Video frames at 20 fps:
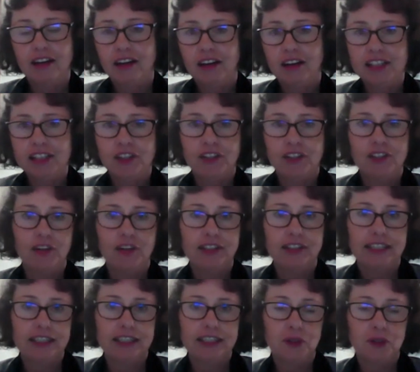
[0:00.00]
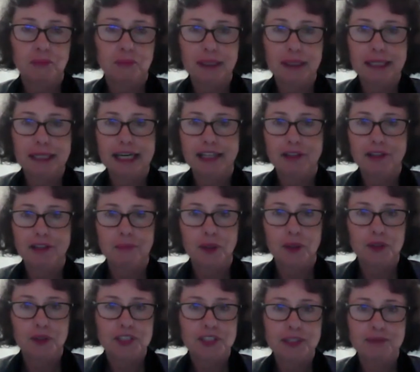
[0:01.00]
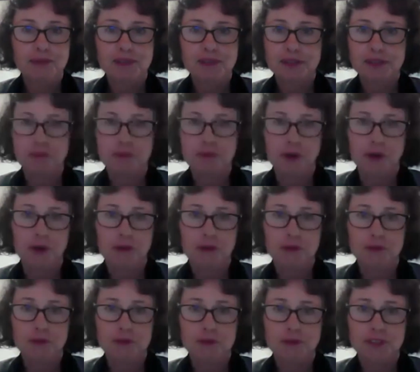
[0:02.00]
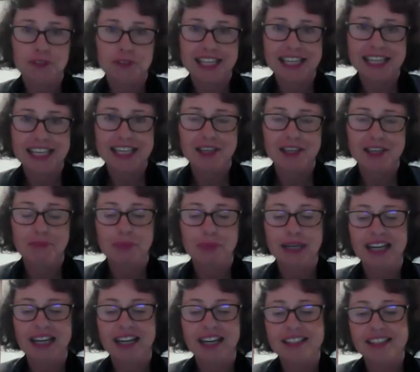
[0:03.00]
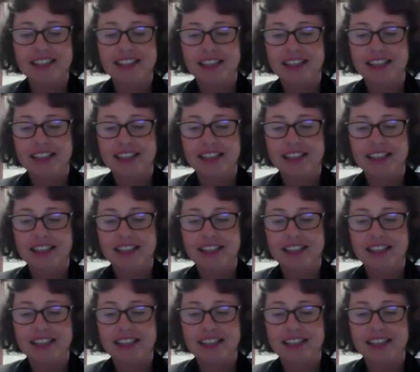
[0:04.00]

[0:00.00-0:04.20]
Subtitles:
don't know, there could be other motives involved here, but